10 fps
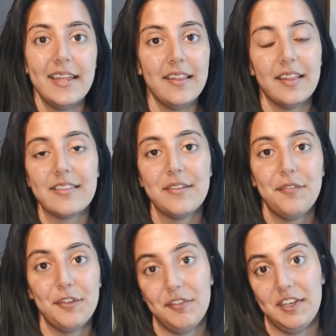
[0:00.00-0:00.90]
yeah, that's it
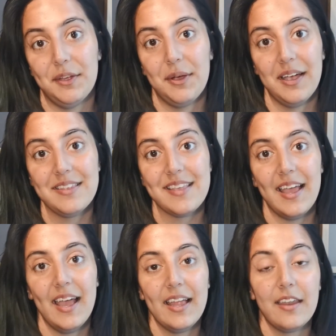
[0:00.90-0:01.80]
for the video, guys,
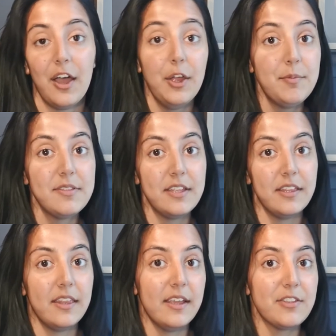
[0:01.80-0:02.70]
and I hope to see you
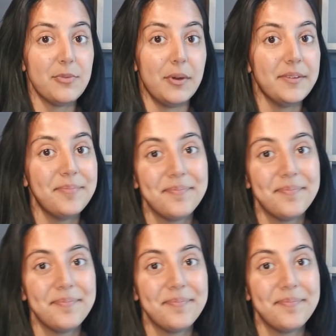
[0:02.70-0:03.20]
in the next one.